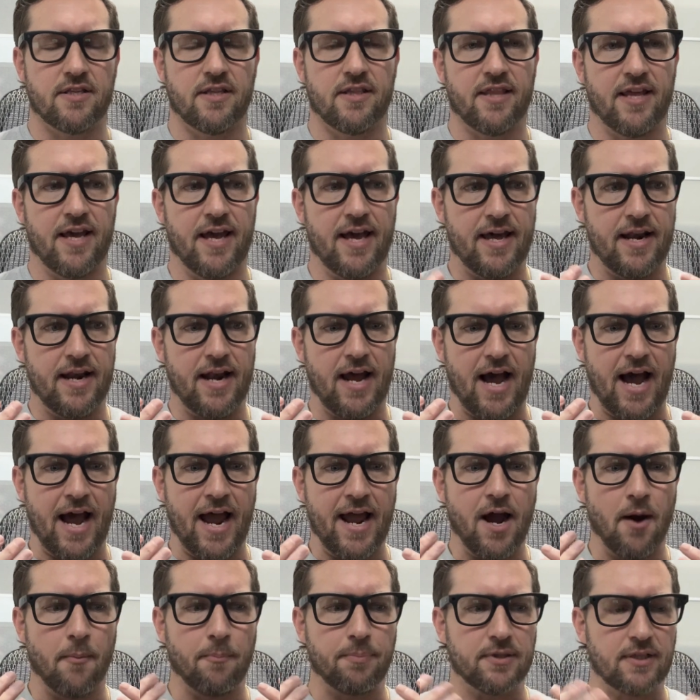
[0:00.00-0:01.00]
And then
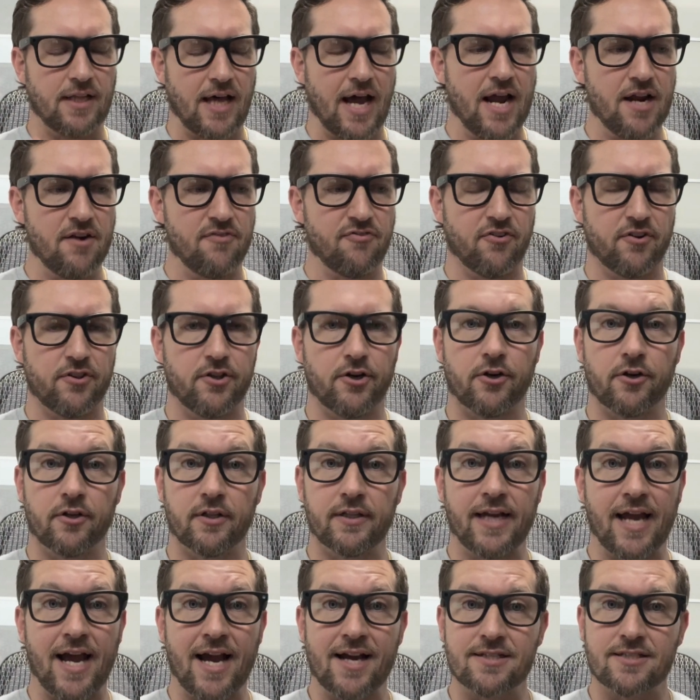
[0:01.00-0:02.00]
I applied for the
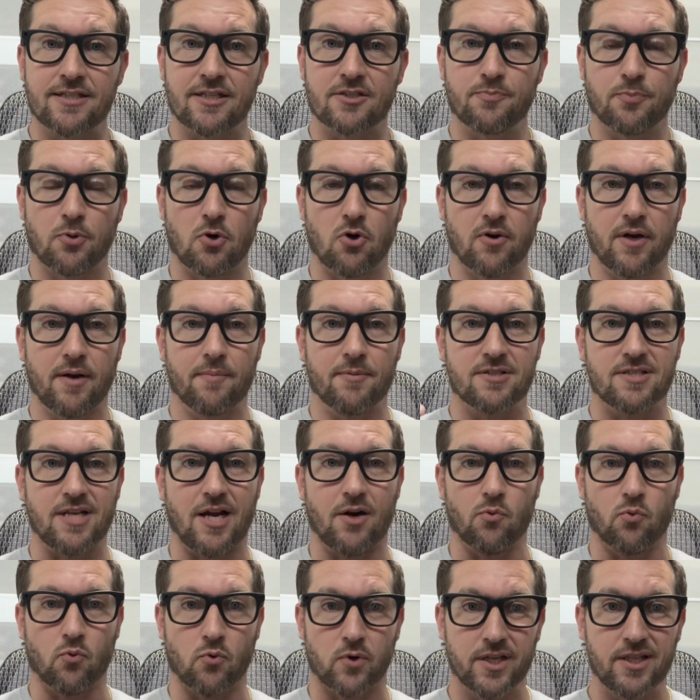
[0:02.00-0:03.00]
early access program because I
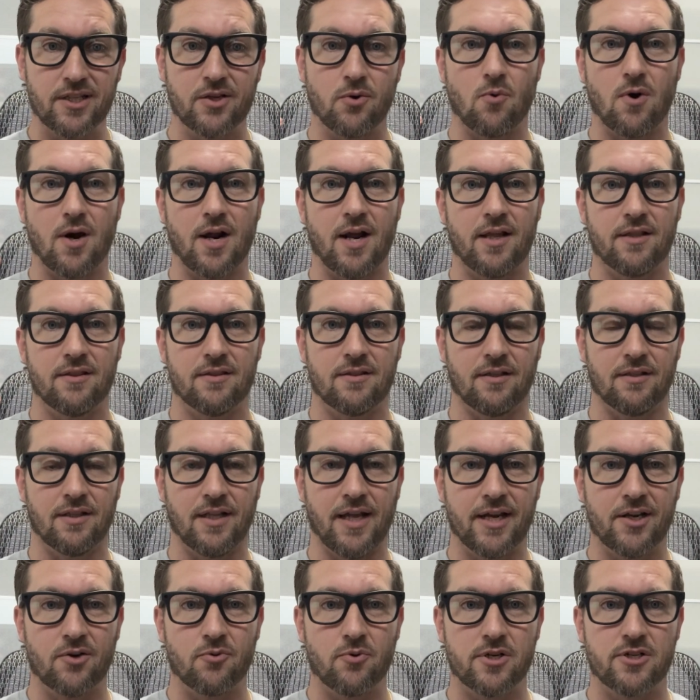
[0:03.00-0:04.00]
really want the
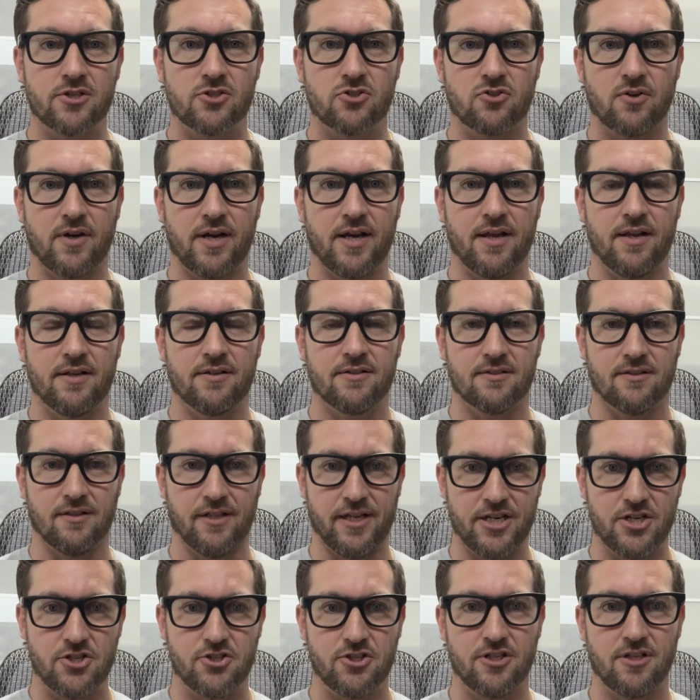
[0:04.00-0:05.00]
language
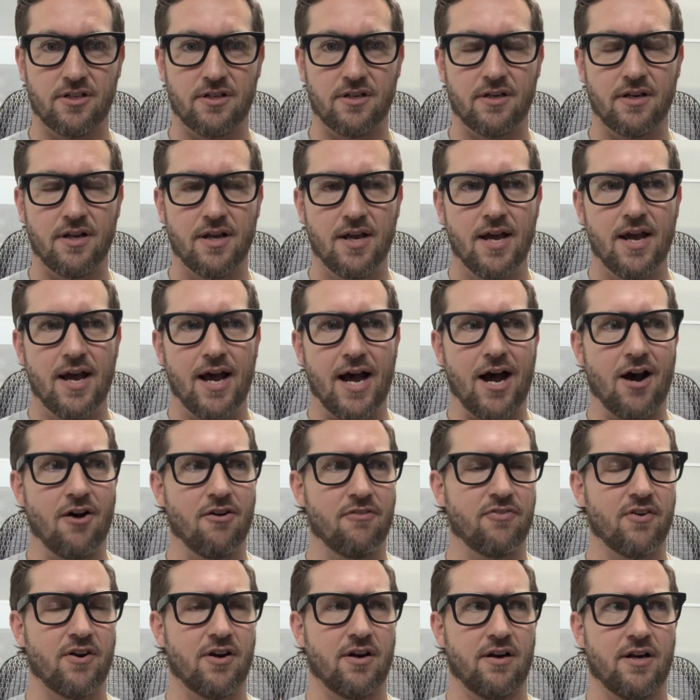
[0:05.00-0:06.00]
translation.
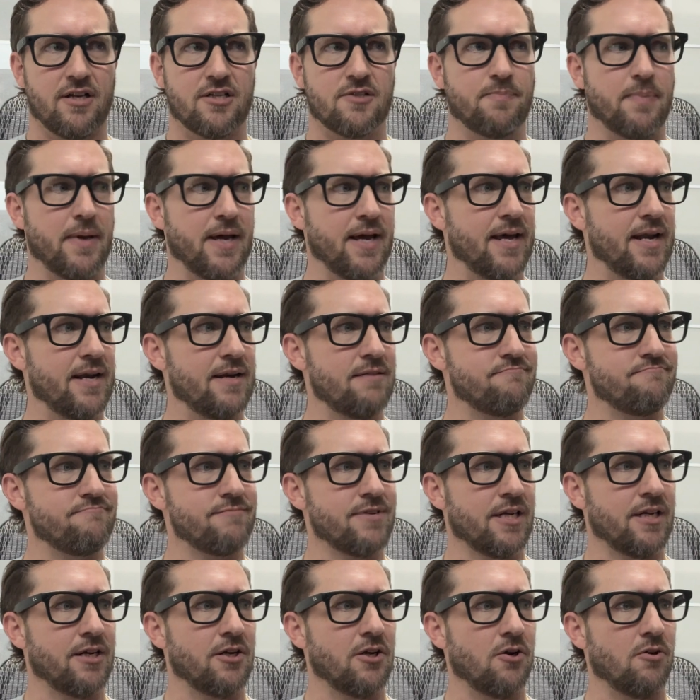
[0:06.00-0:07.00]
However, it's been,
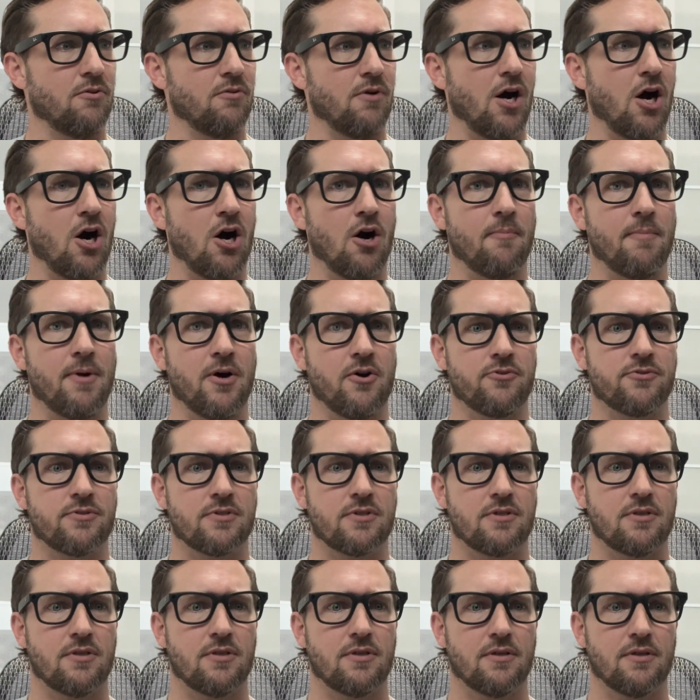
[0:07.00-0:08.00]
you know,
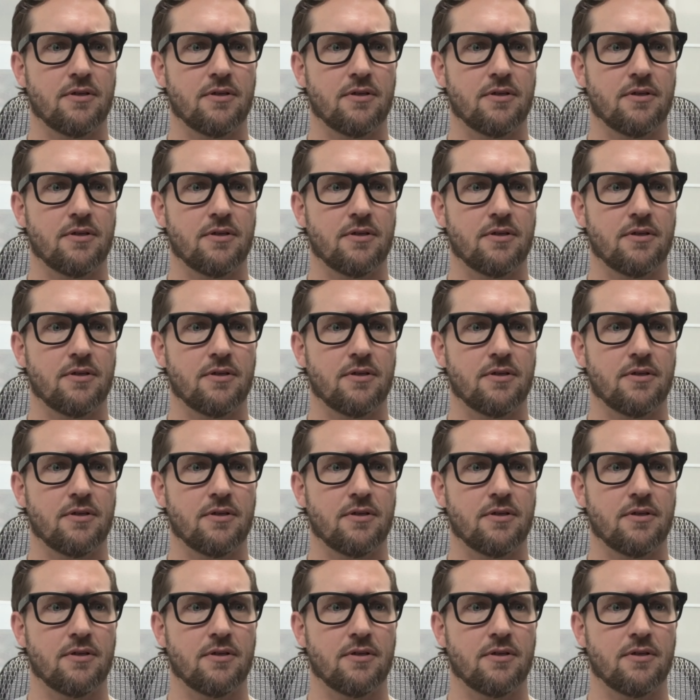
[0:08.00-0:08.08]
almost